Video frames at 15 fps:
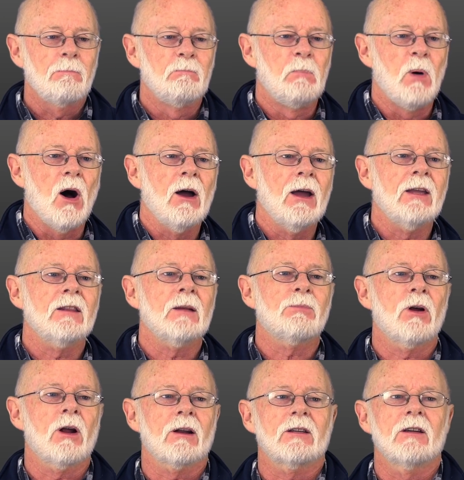buying the
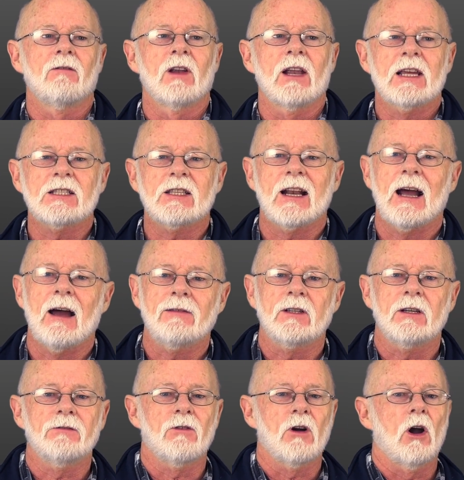product you've lusted
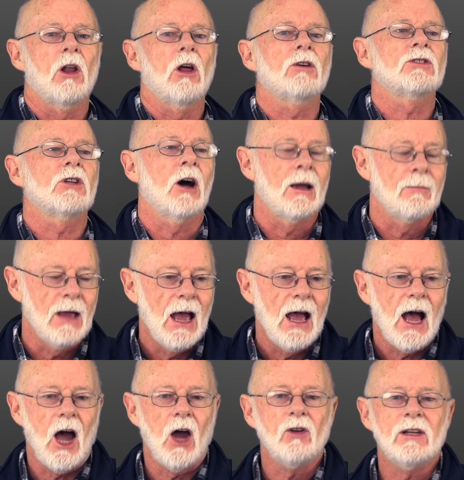after for a long time,
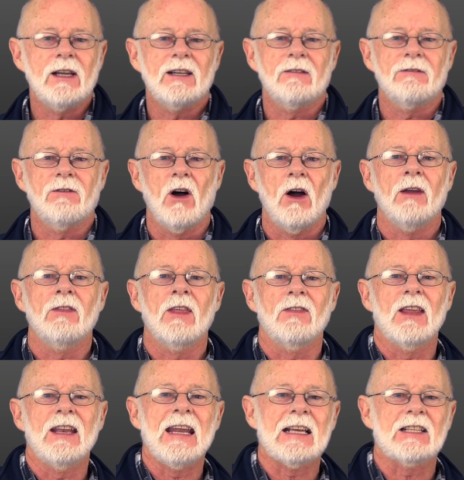only to find
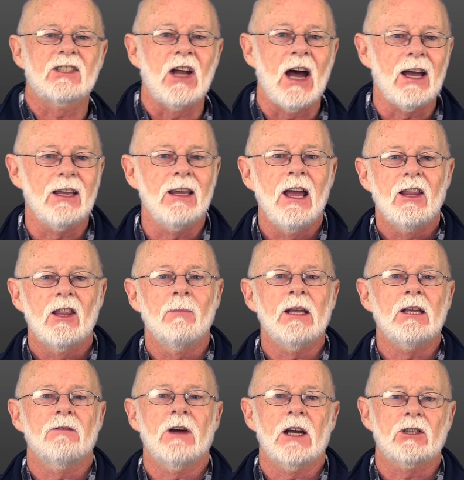that the next day the
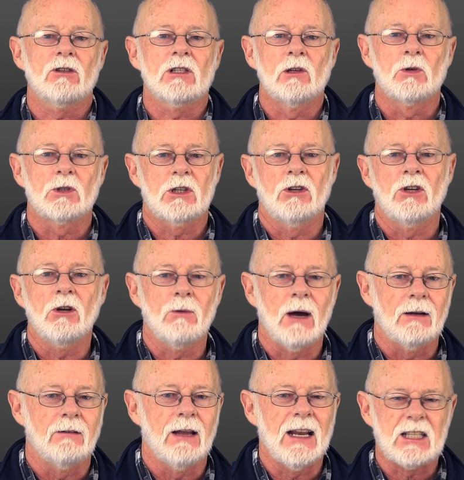manufacturer's launched a new
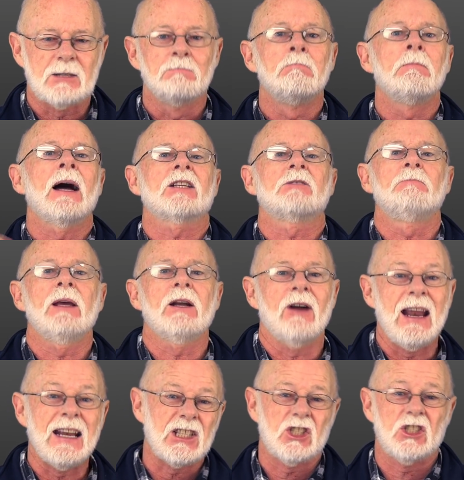one and it's much better
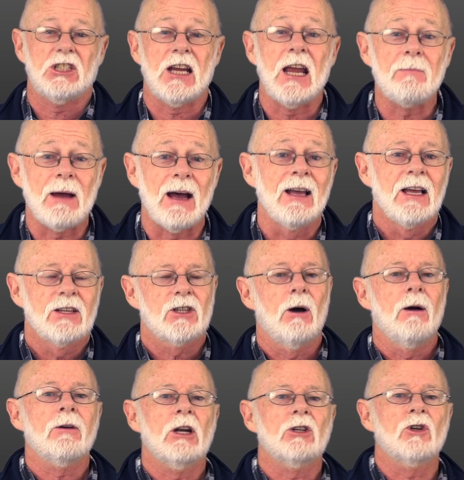and it's cheaper. So
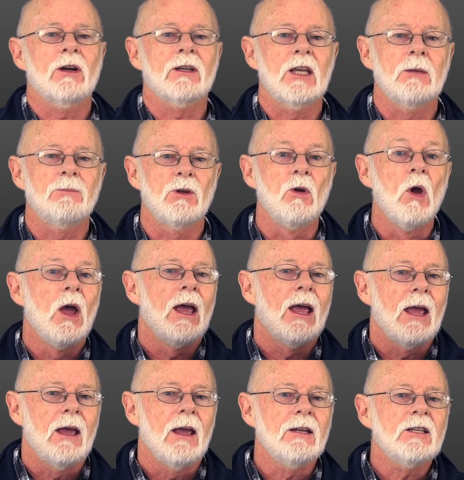I'm going to try and keep you
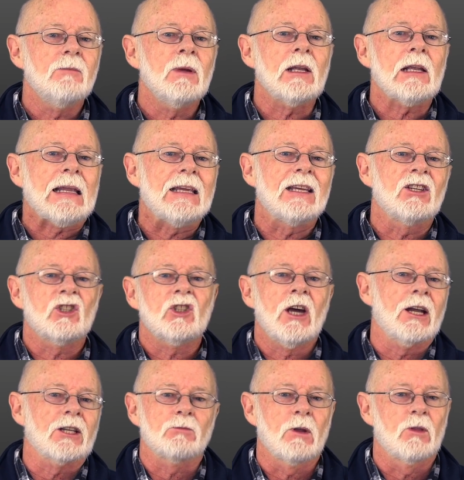intimately in
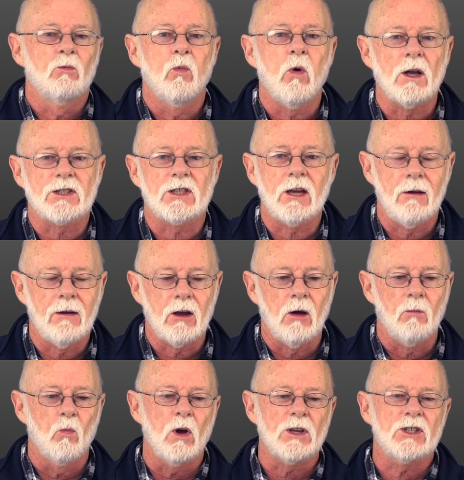touch with what's going
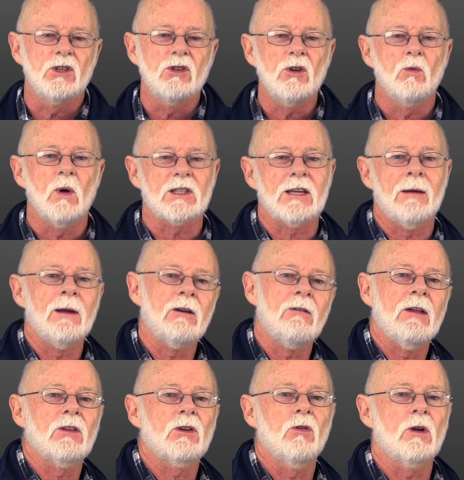on, what's new, what's coming
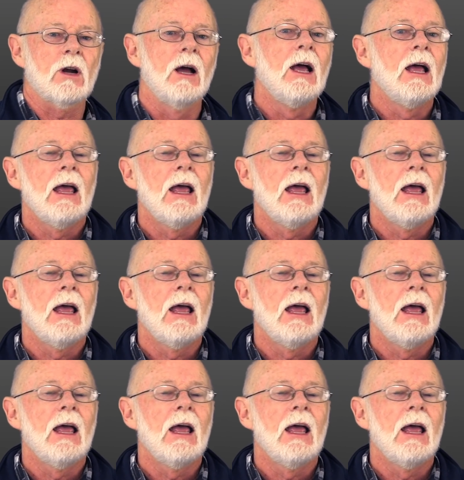around the corner.